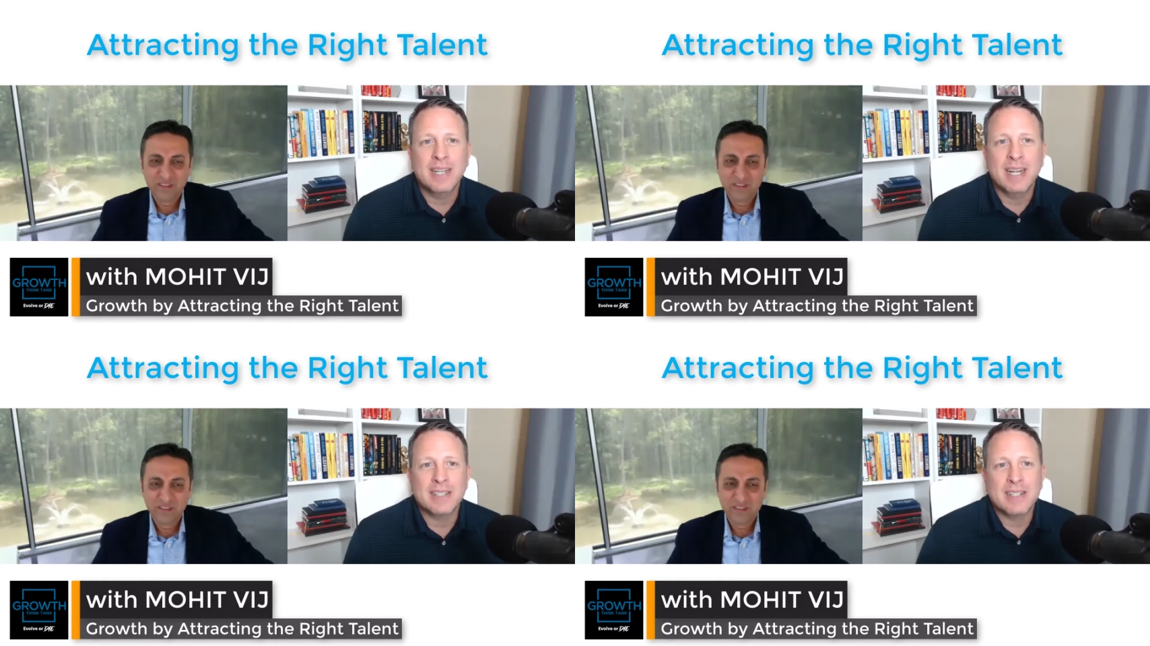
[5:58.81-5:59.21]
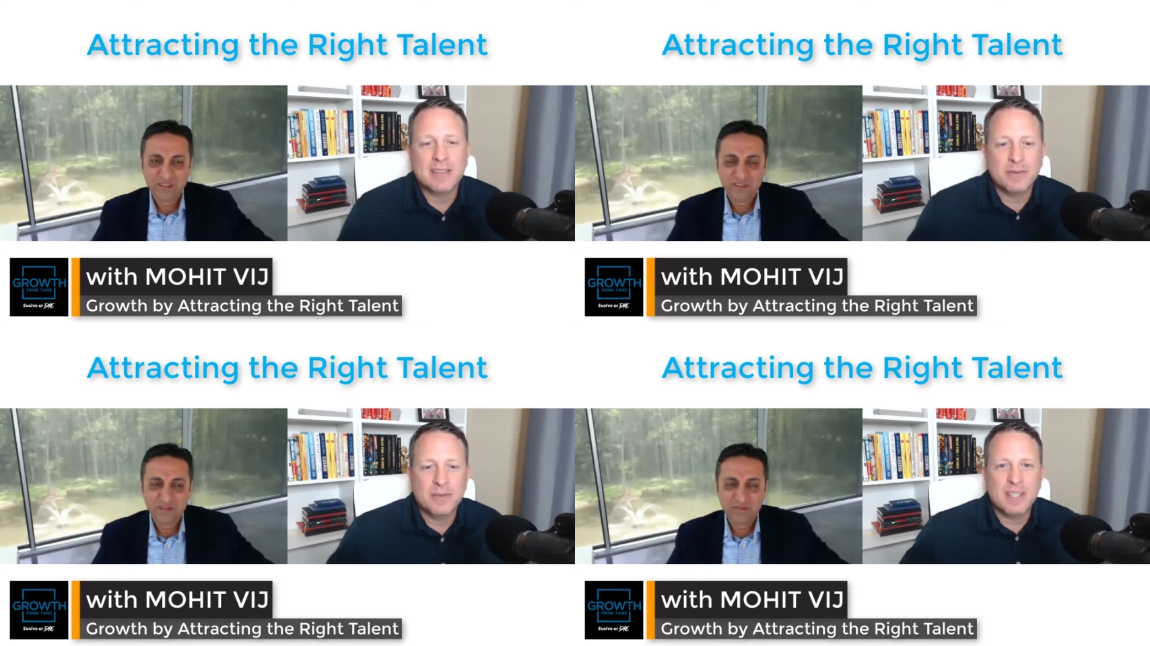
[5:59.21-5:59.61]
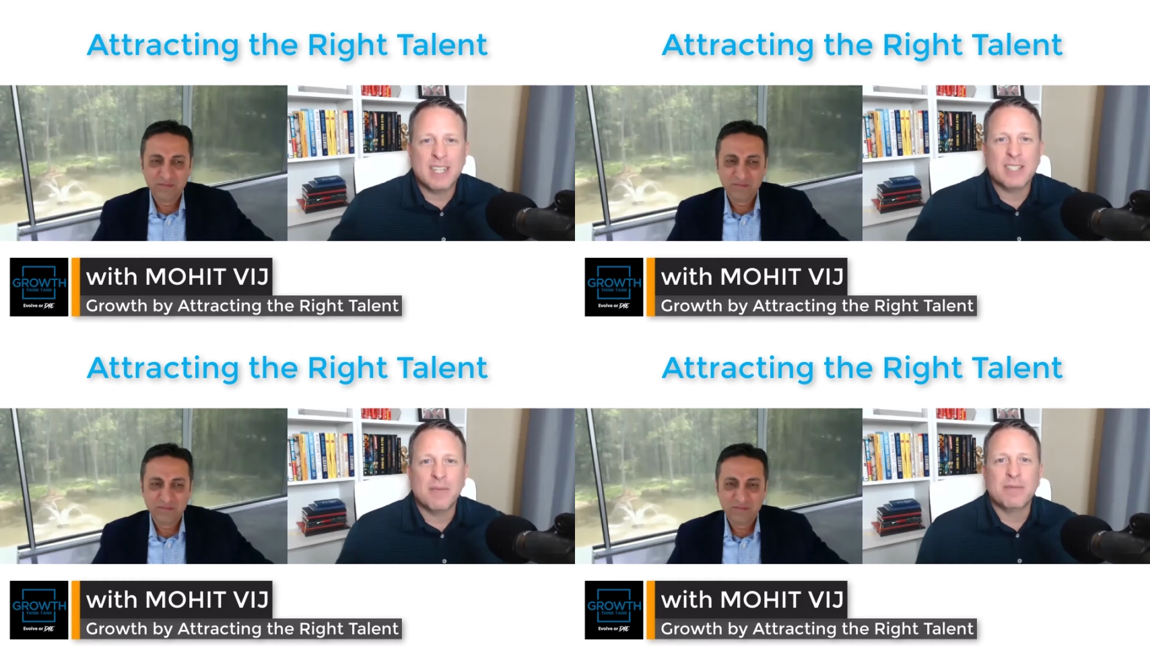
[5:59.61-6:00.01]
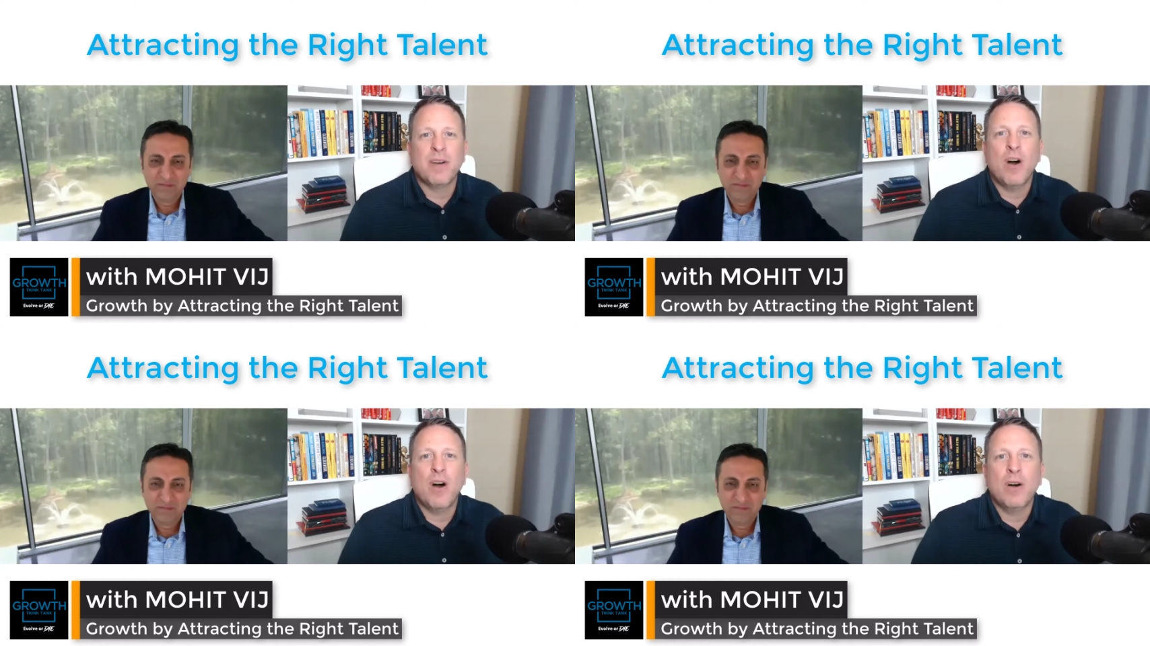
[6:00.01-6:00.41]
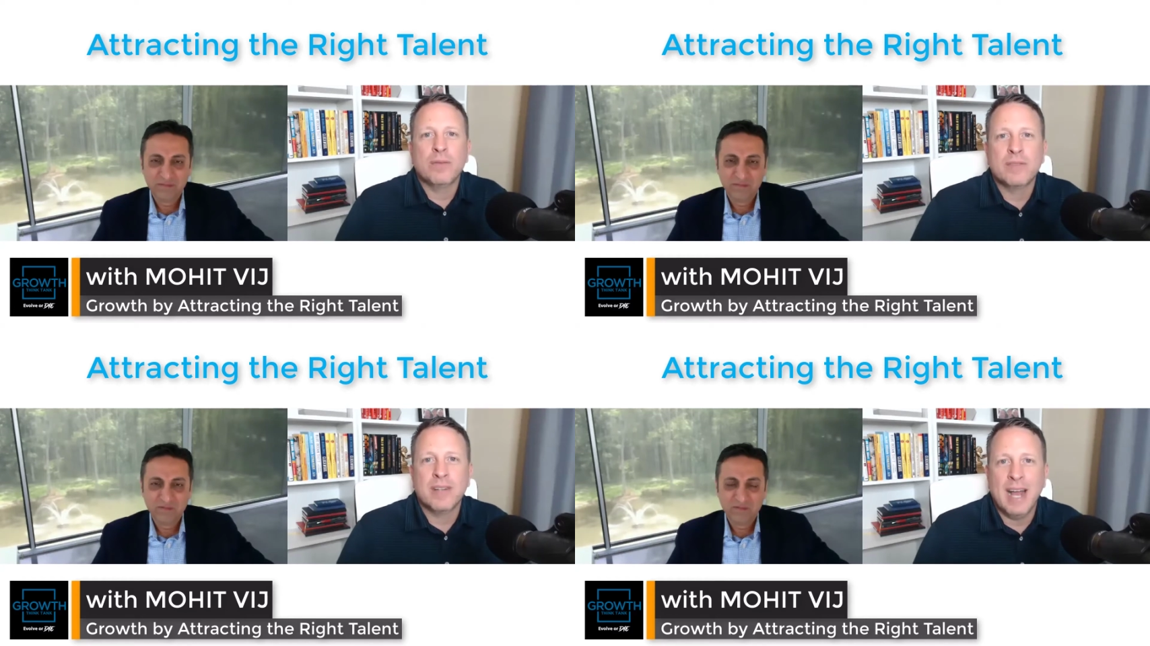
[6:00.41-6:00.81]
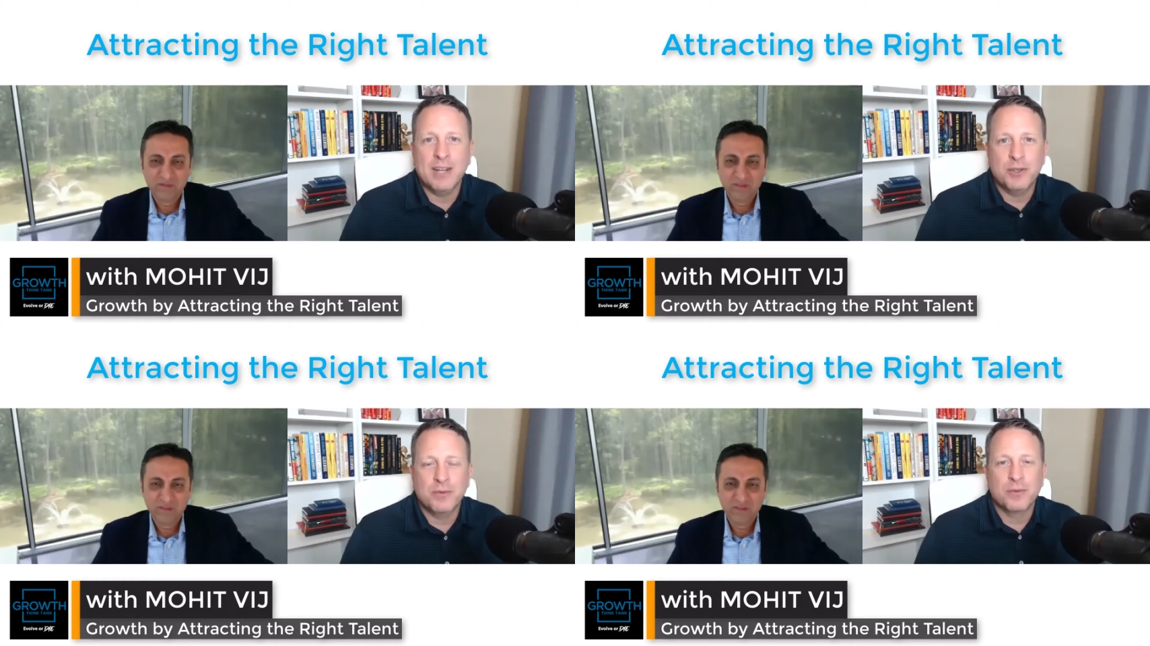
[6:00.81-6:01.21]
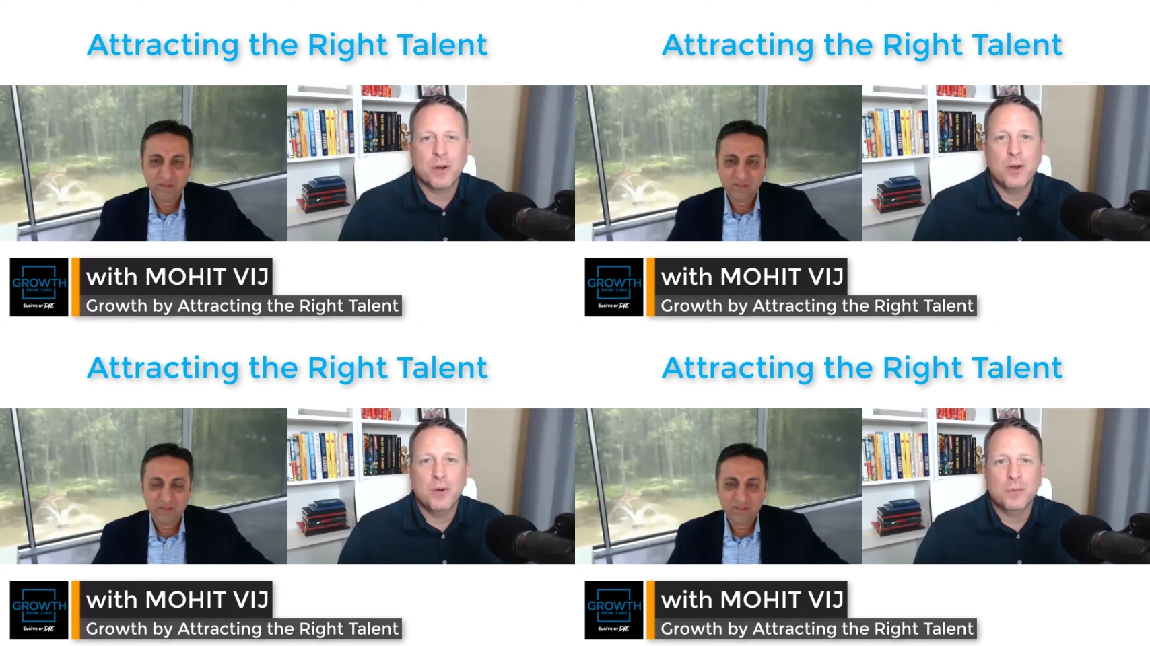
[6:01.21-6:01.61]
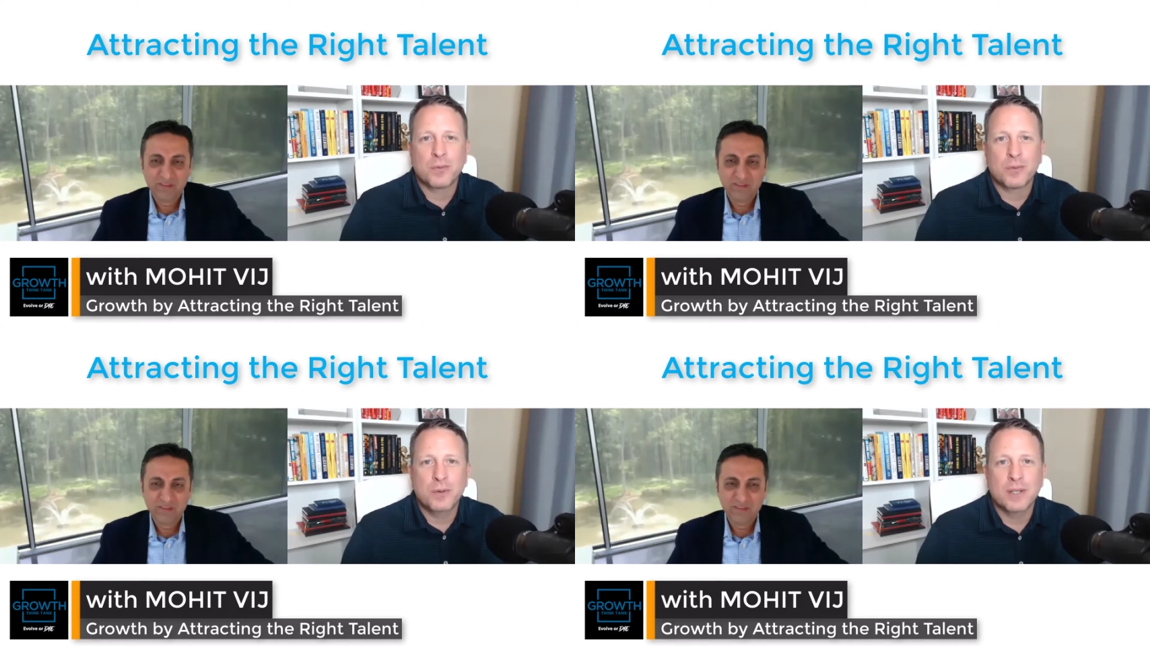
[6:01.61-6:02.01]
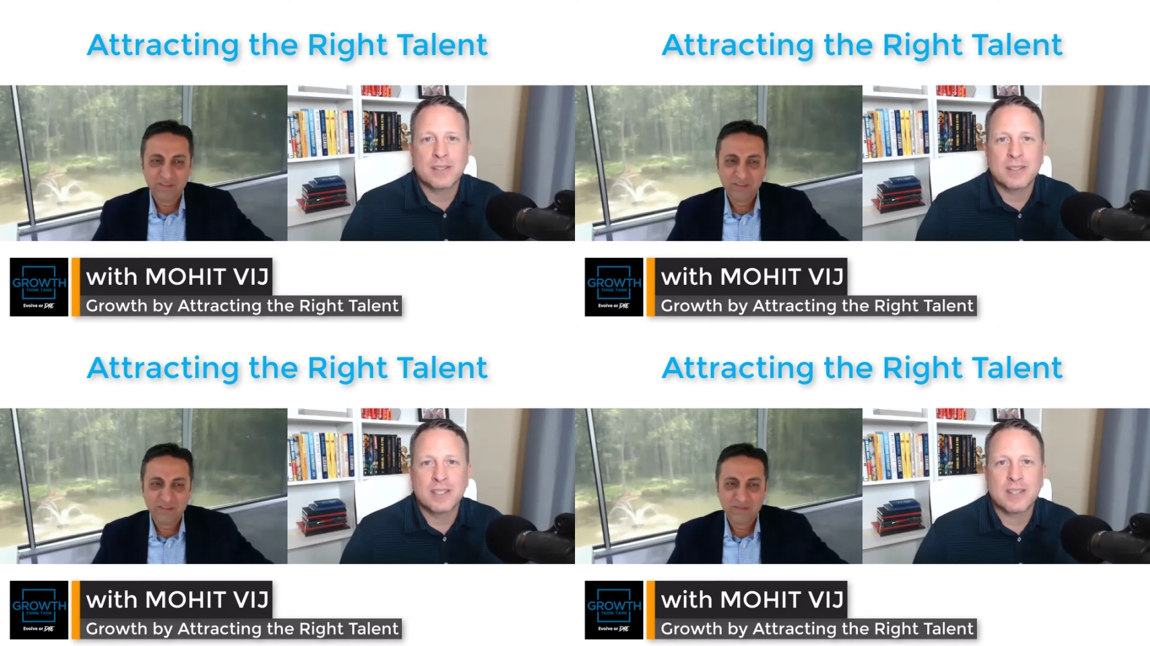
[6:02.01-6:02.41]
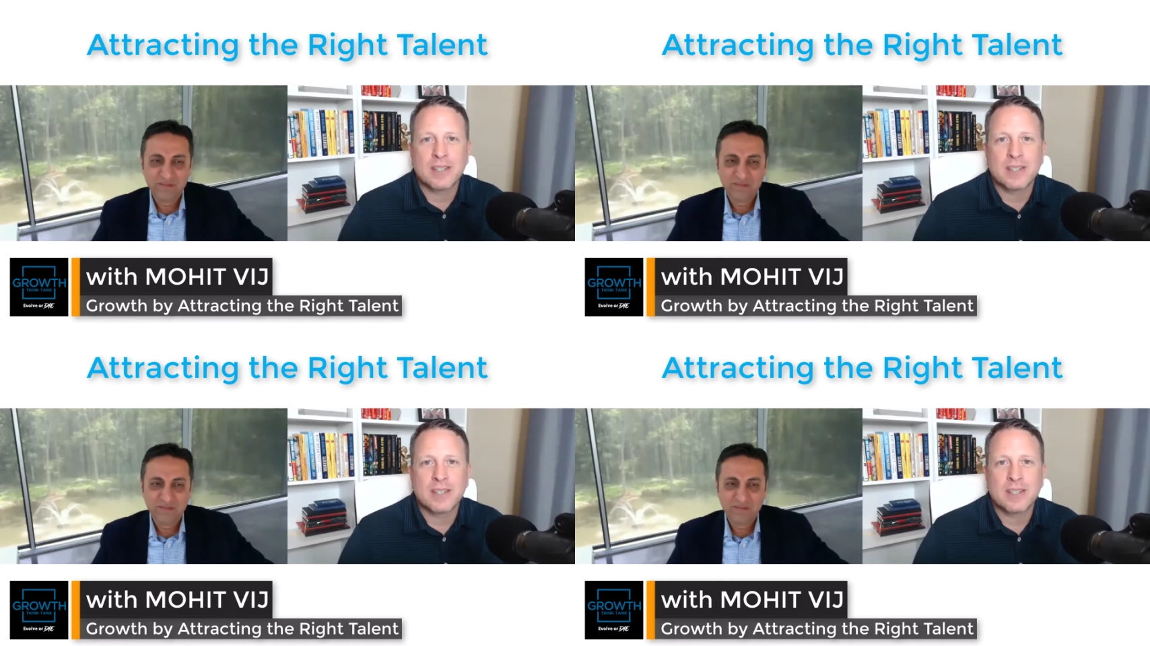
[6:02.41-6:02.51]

Speaker 1: that is that has evolved as you've grown through this this